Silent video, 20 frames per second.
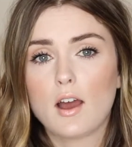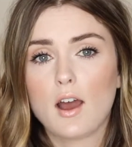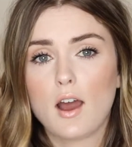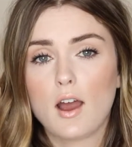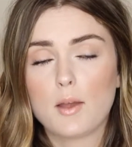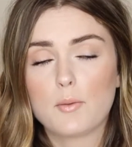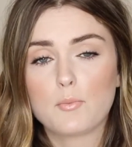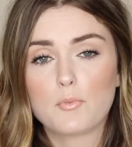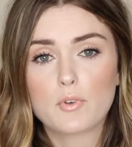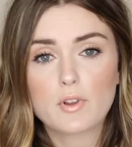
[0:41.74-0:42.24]

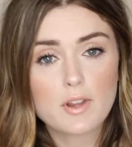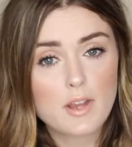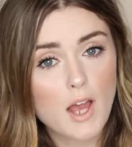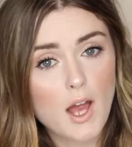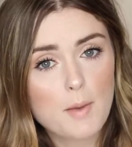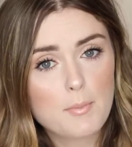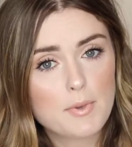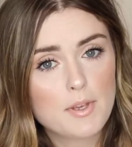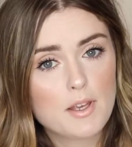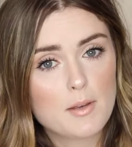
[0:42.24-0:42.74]
I'm really
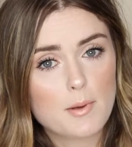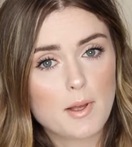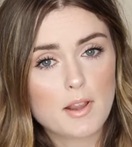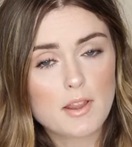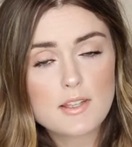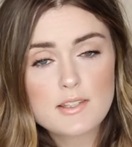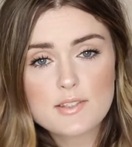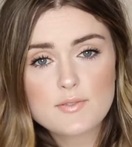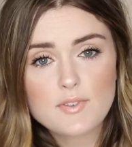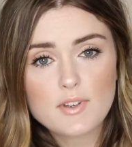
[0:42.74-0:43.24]
happy about
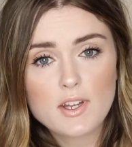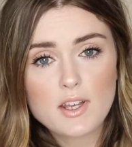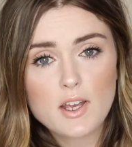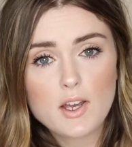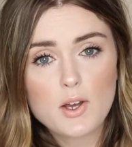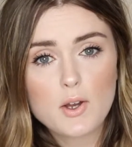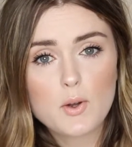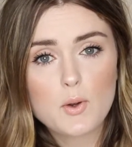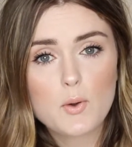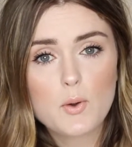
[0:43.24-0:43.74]
this
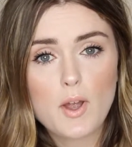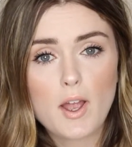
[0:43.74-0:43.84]
video,